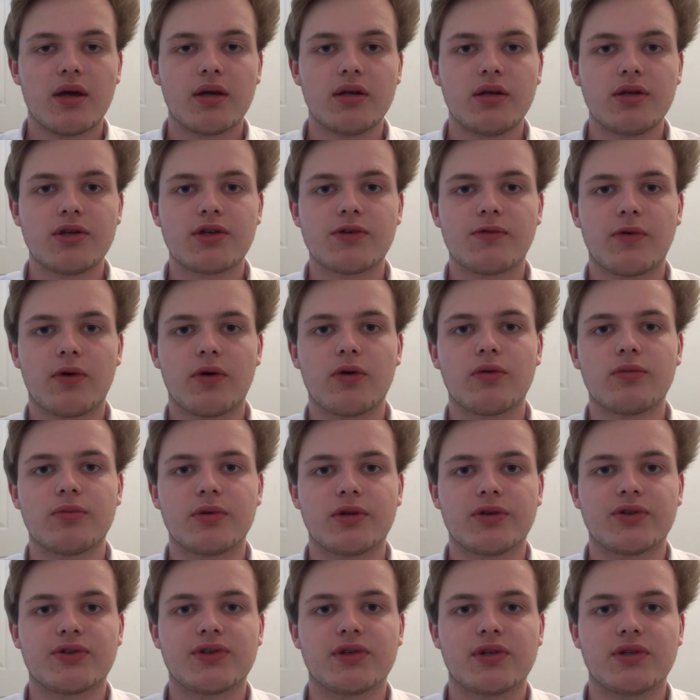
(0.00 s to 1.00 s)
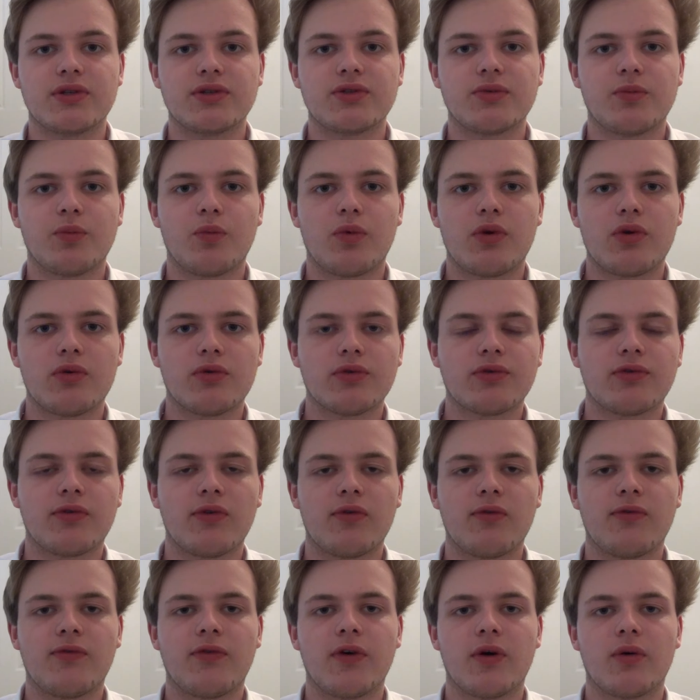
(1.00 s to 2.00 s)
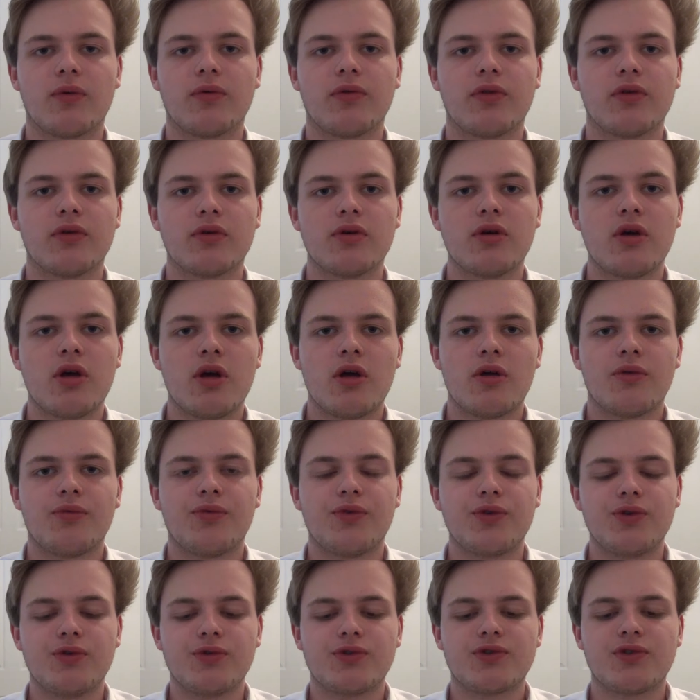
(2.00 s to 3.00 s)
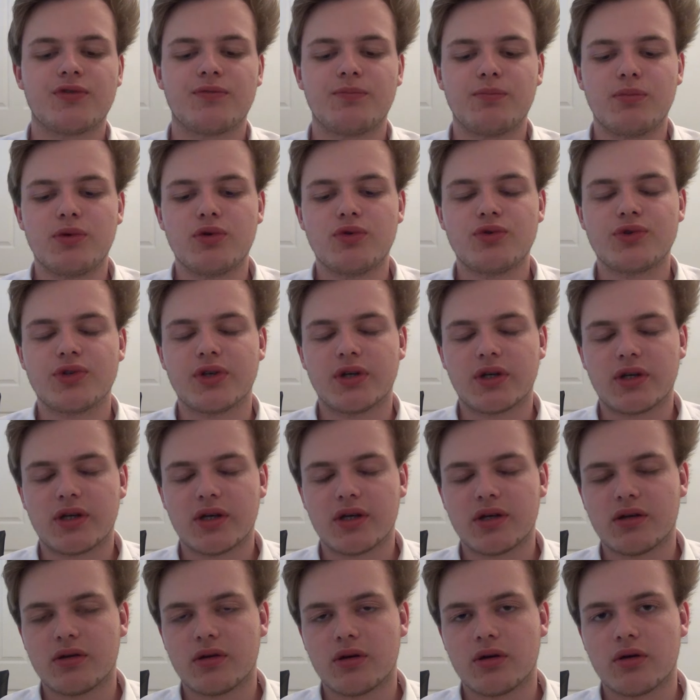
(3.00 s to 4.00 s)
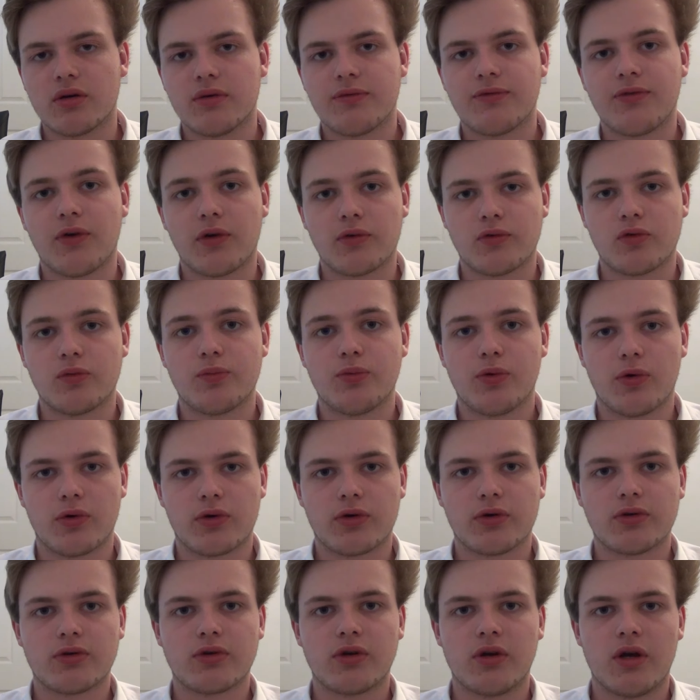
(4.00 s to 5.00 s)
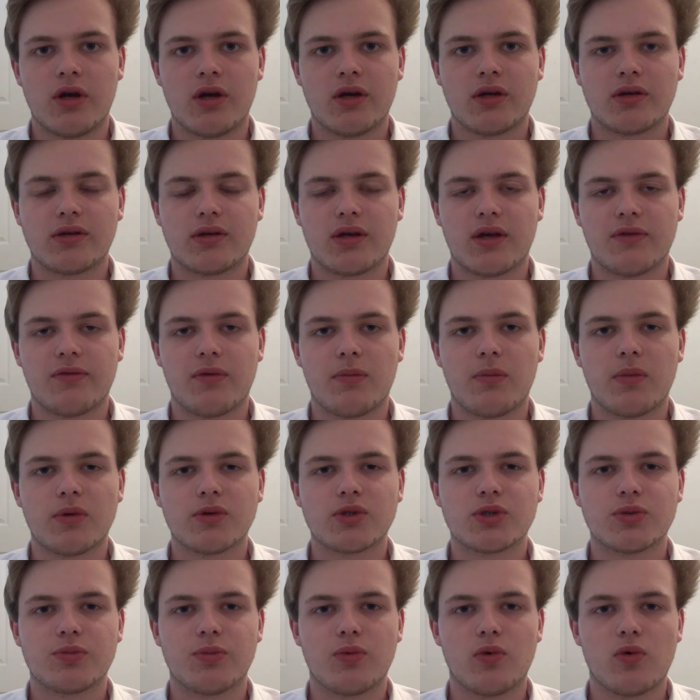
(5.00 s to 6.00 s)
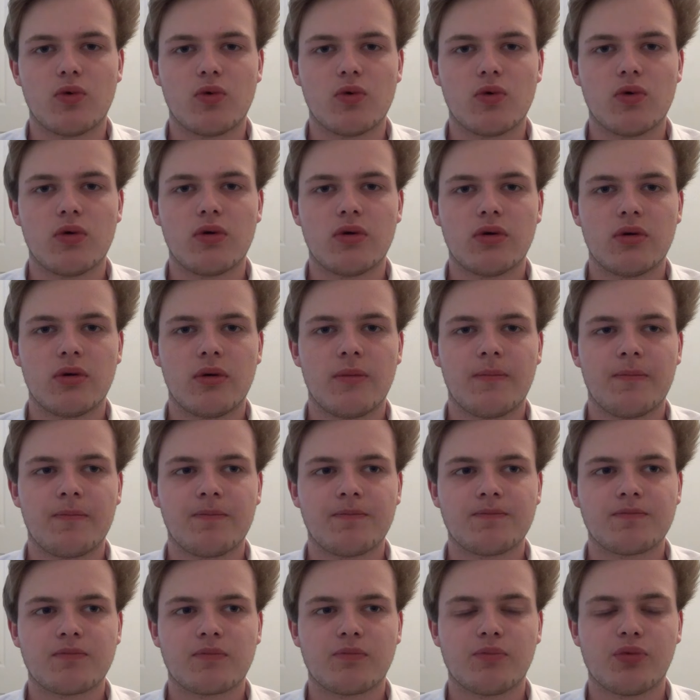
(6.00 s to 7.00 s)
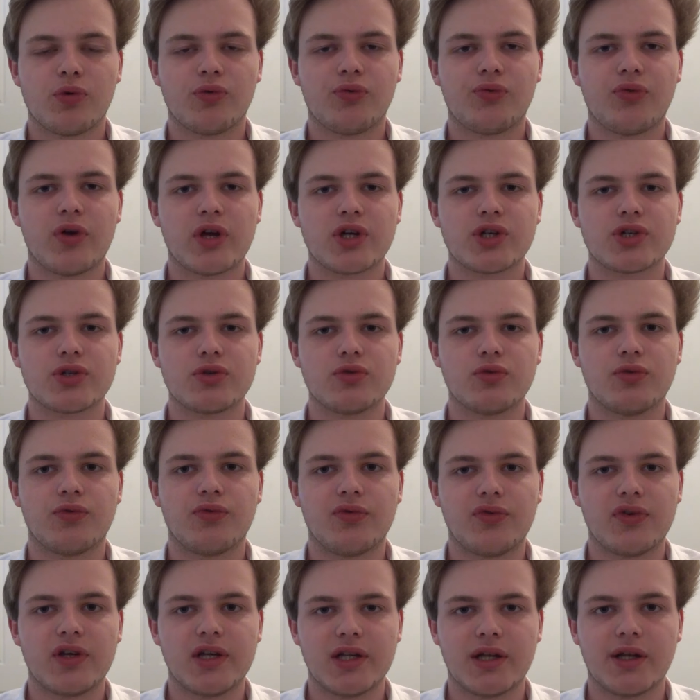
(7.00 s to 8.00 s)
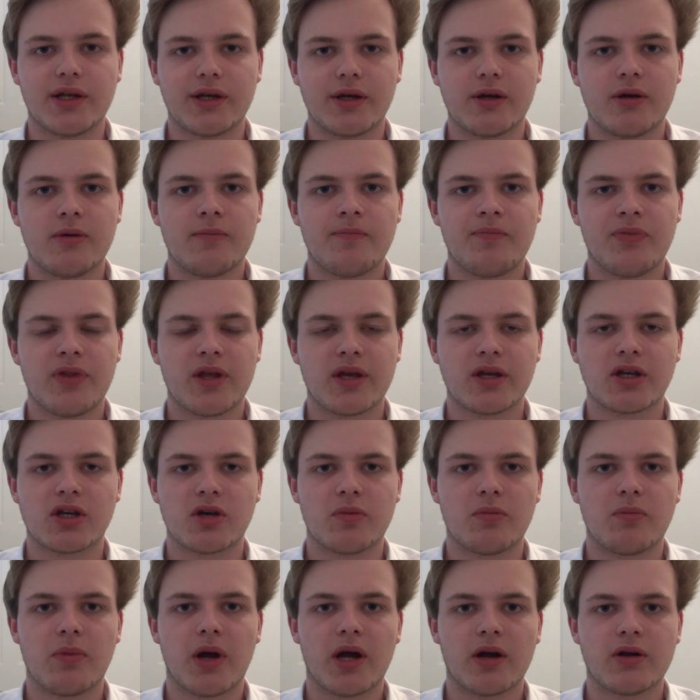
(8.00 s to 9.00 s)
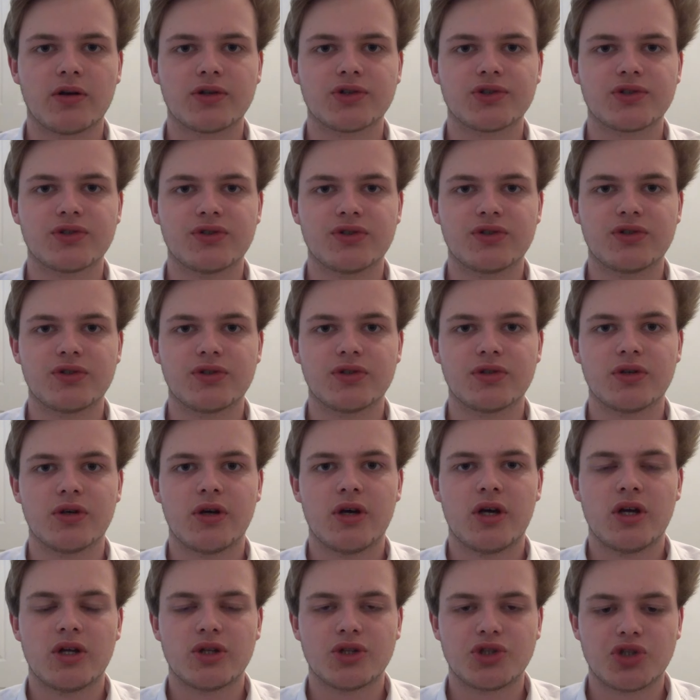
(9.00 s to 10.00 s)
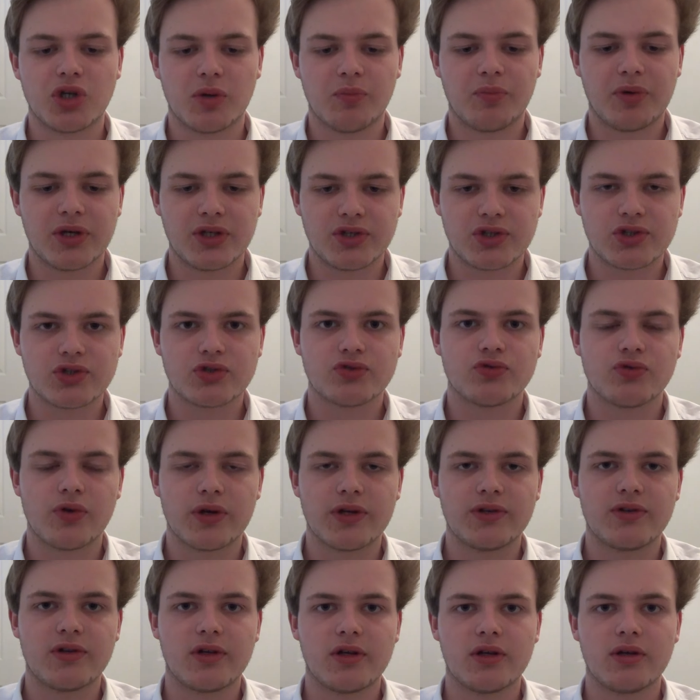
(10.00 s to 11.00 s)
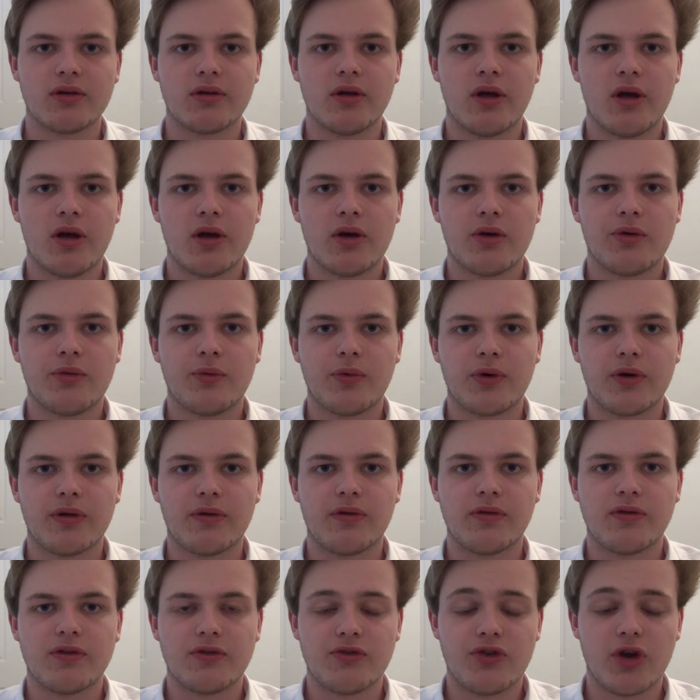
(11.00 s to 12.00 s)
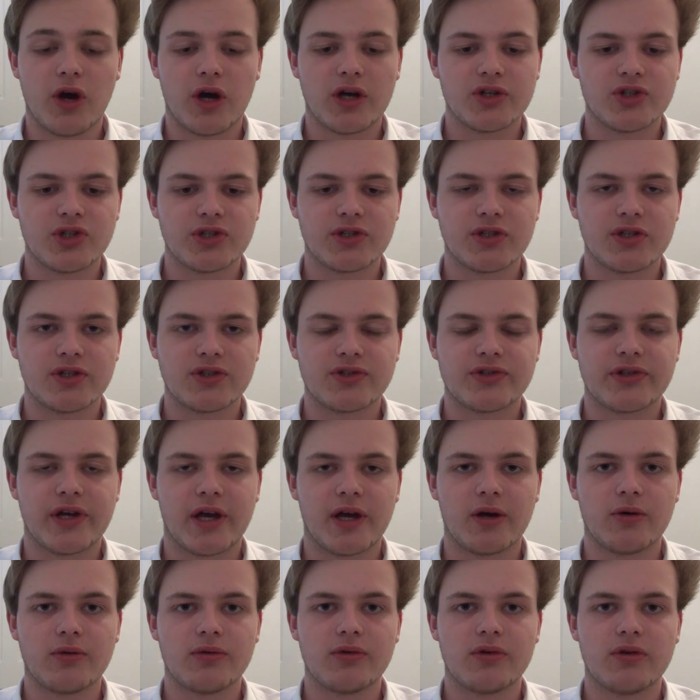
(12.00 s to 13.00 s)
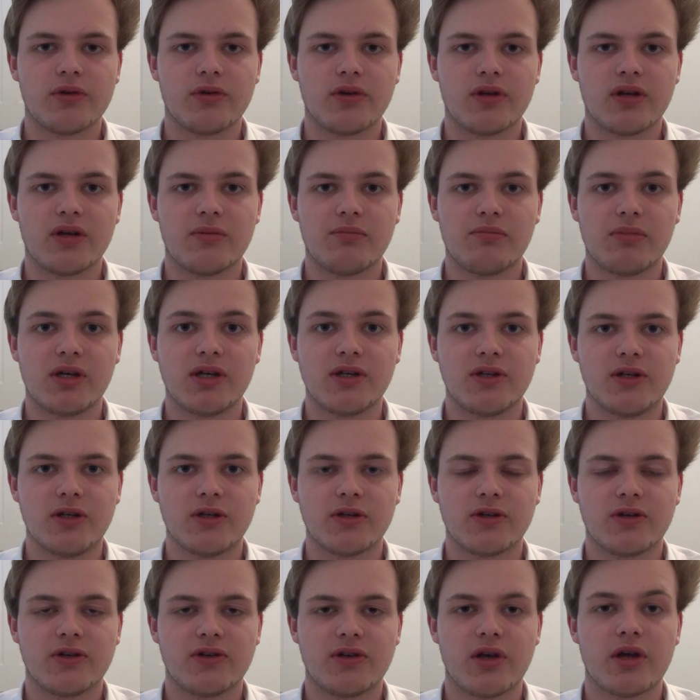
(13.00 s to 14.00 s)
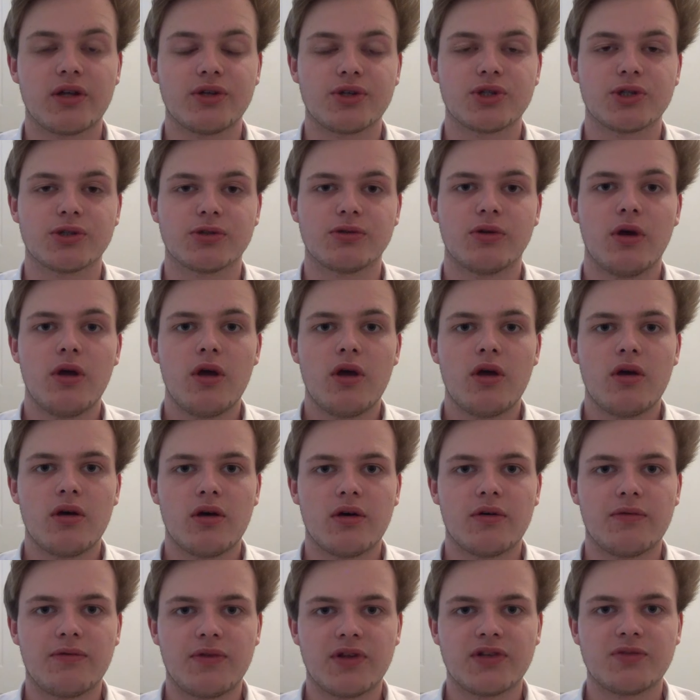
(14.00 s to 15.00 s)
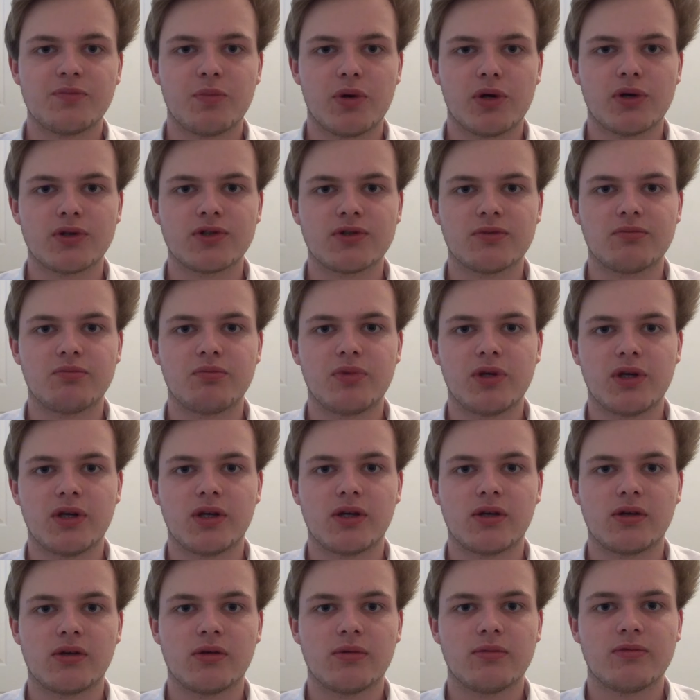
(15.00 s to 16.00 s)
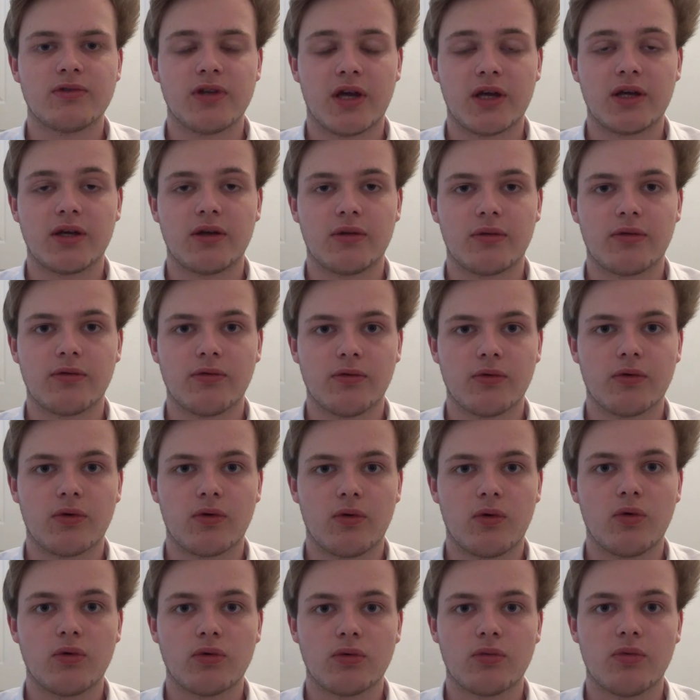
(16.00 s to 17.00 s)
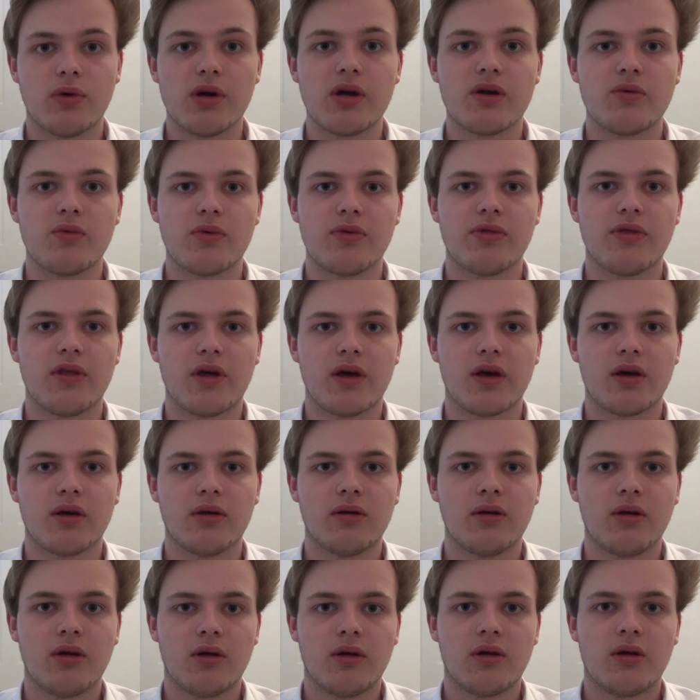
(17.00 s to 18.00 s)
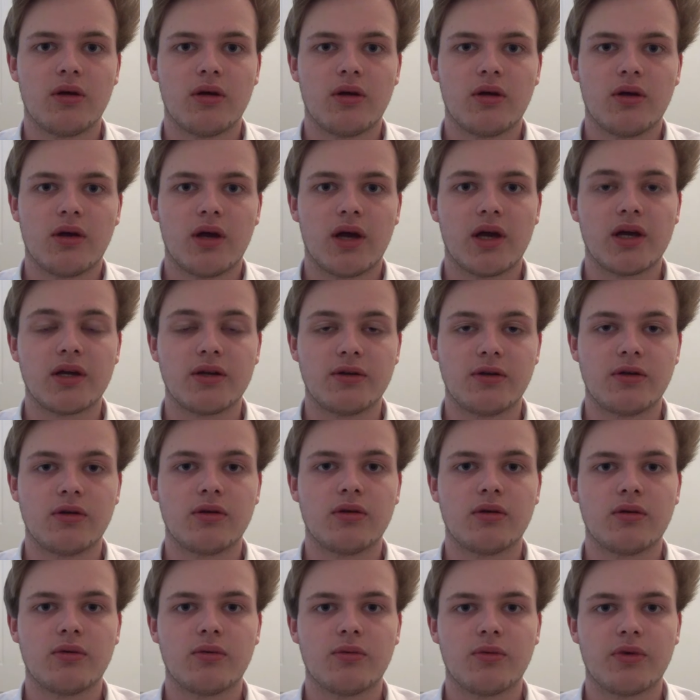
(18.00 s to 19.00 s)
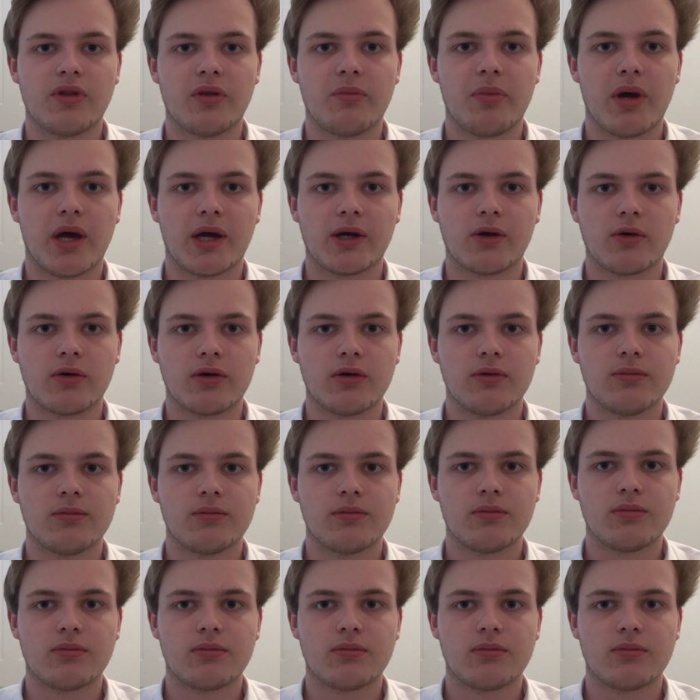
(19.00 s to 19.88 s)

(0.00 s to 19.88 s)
In each of our opening scenes, we also felt that the use of music in our final product gave a much more professional feeling in comparison to jumping straight in with the diegetic sound and the immediate attention of this person being taken through a hallway with their head with a bag on it.